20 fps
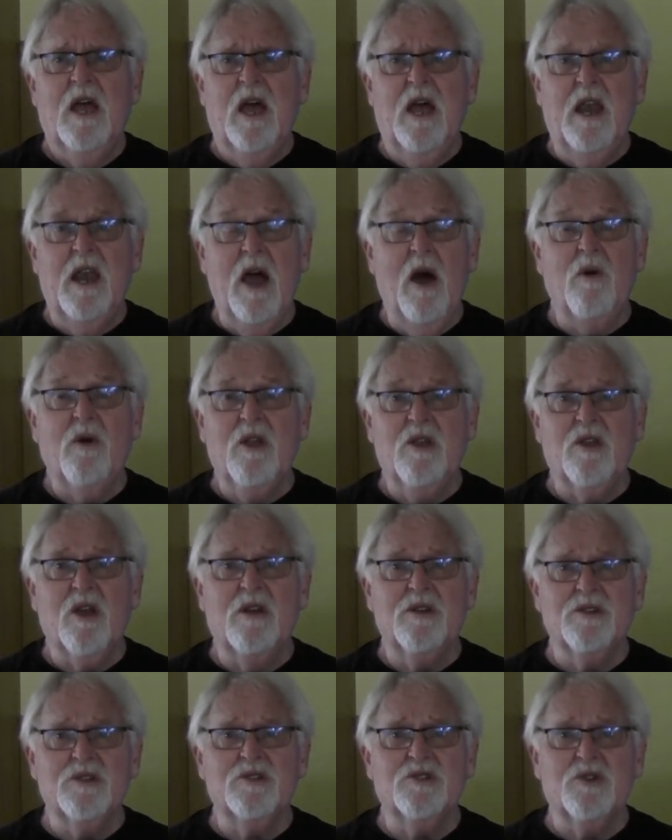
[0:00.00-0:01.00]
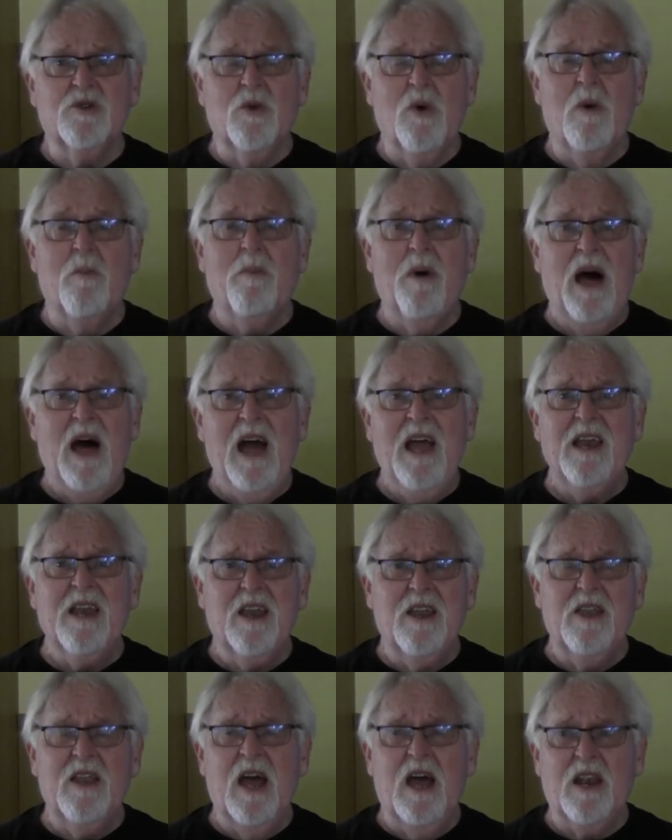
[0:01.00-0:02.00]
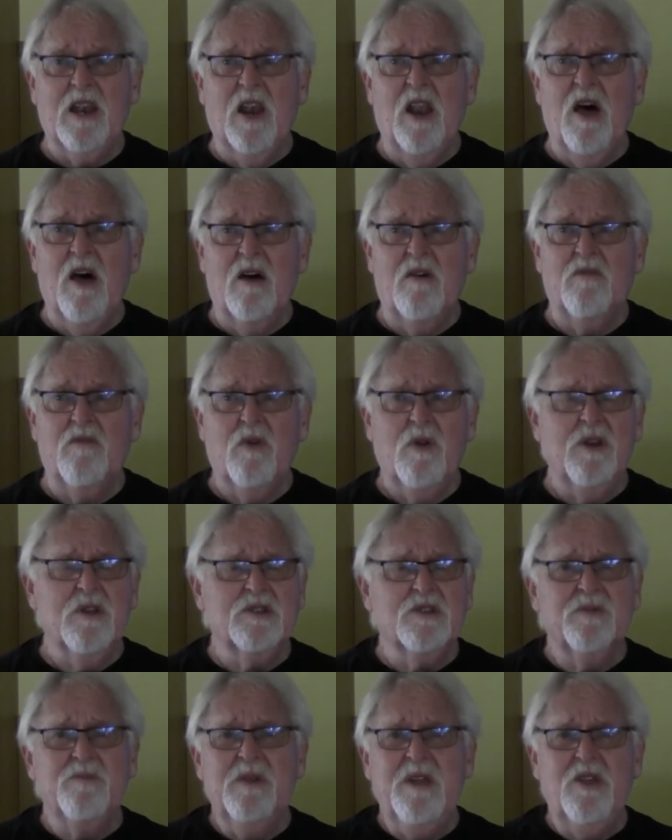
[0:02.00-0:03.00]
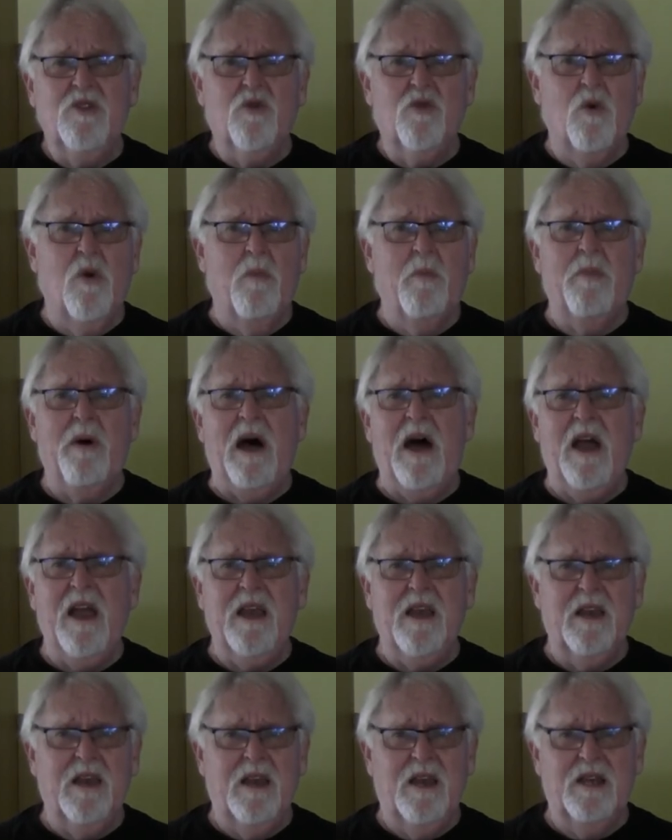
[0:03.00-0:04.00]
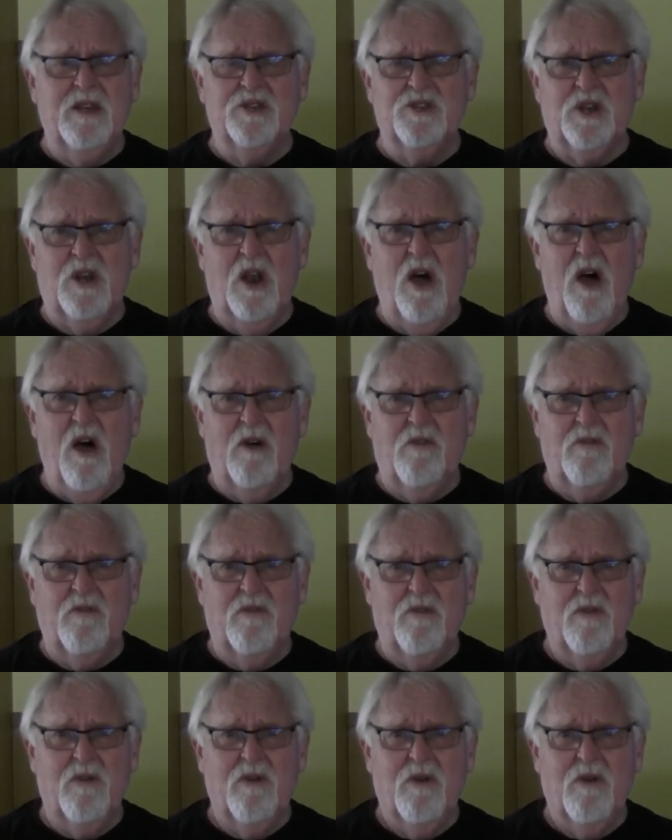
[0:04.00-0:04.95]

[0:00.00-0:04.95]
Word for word: And now he tells us to abide in that love. What does it mean to abide in his love?